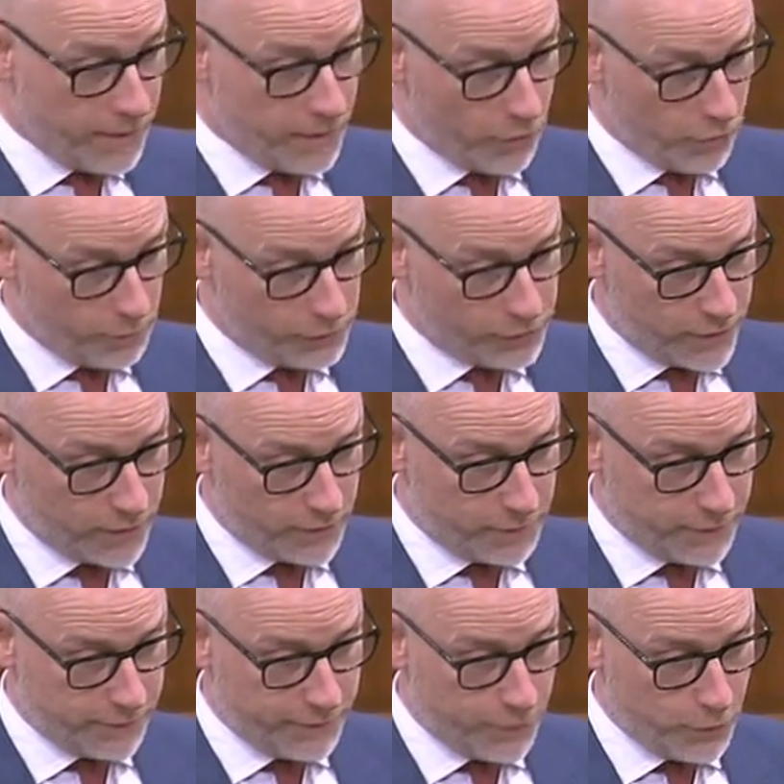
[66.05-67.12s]
the Honourable
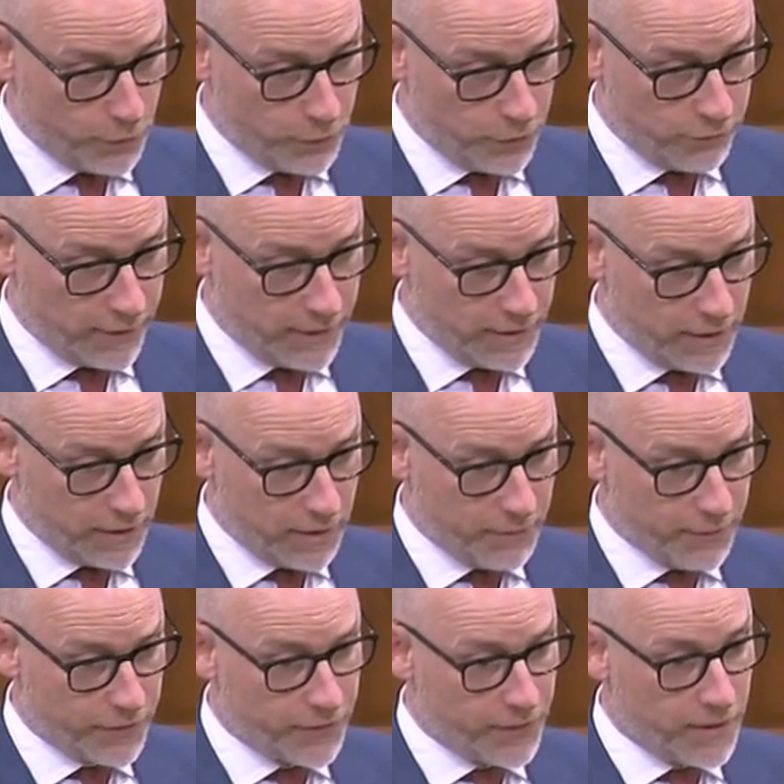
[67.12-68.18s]
Gentleman for Great
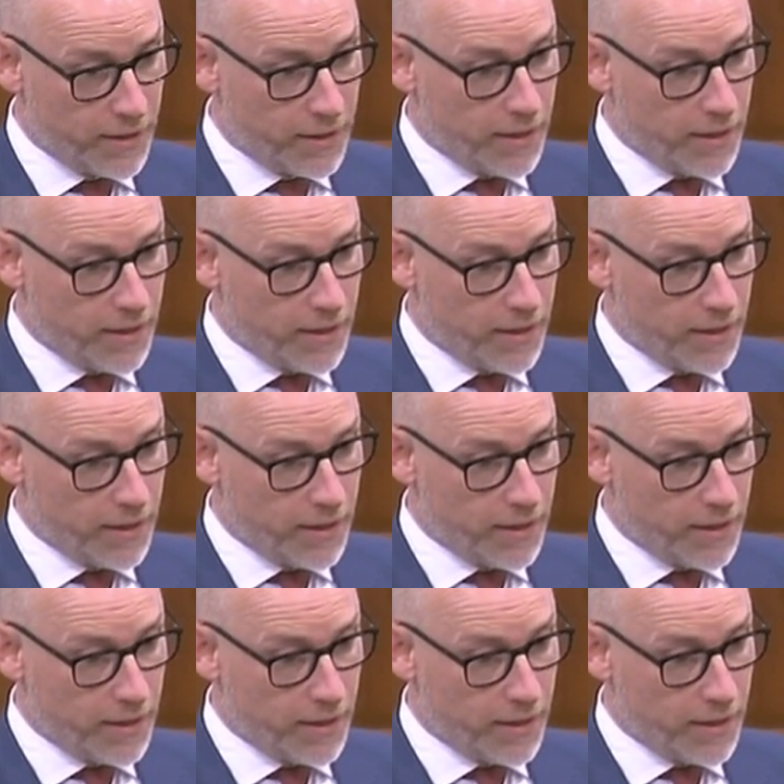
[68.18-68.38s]
Yarmouth.